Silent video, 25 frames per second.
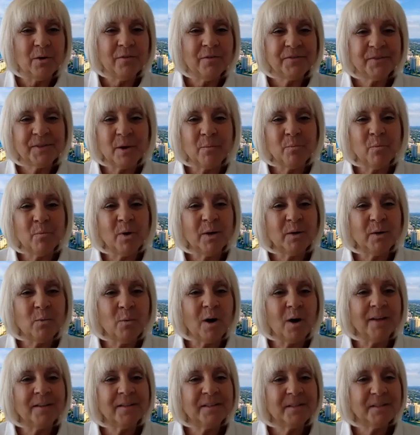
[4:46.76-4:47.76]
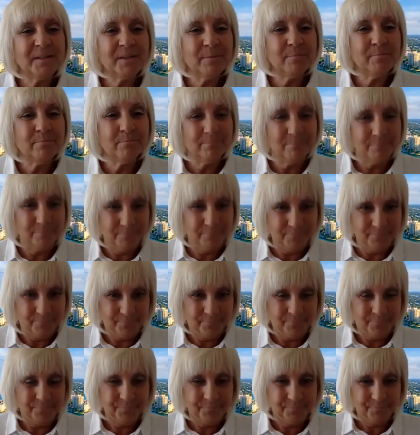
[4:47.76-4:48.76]
but I'm very excited, and
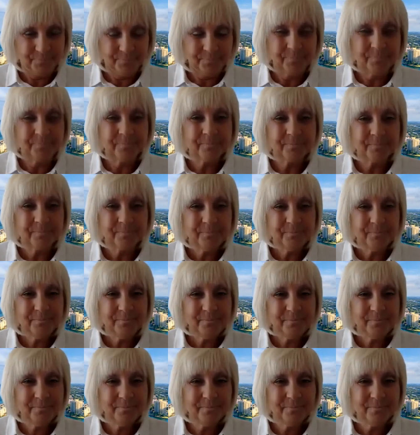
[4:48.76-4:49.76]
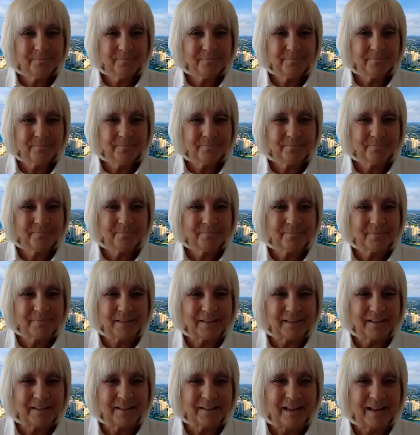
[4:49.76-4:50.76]
thank you. Huh?
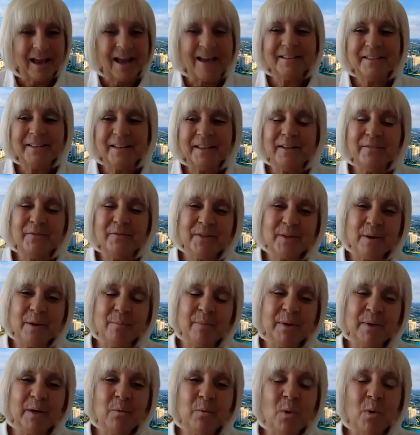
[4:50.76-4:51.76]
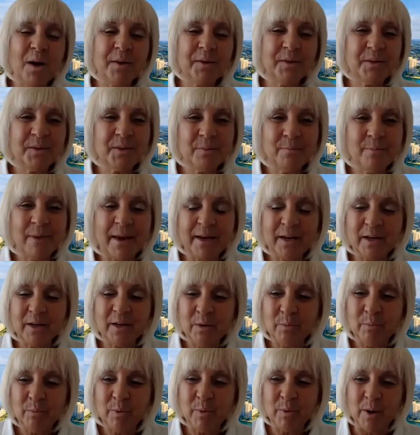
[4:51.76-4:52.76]
I said, if somebody wants to make
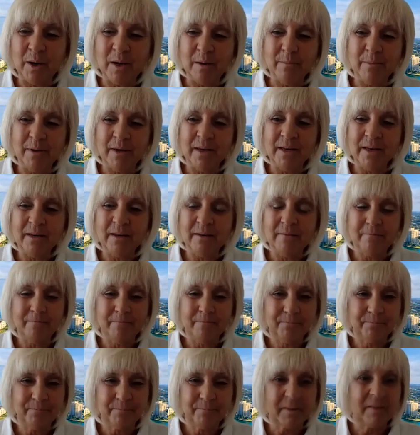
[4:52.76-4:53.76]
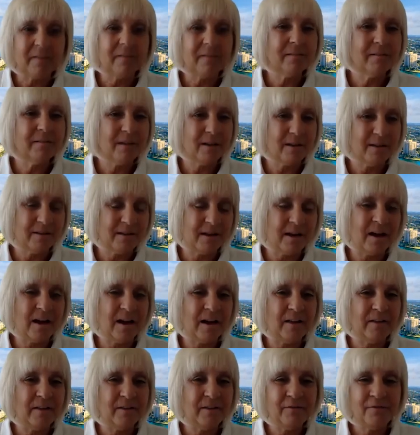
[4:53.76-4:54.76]
an appointment,
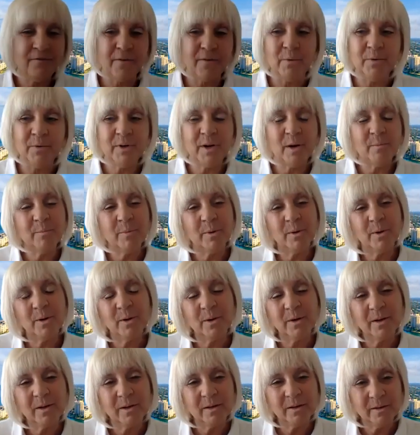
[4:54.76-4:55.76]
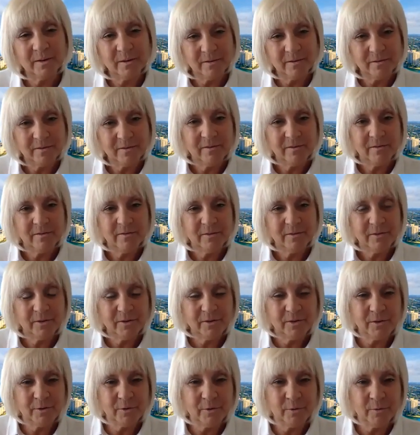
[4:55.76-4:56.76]
the phone number
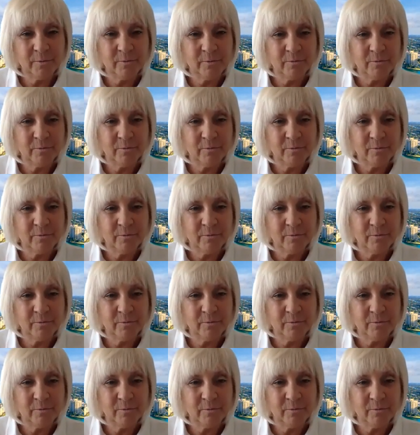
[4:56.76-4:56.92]
to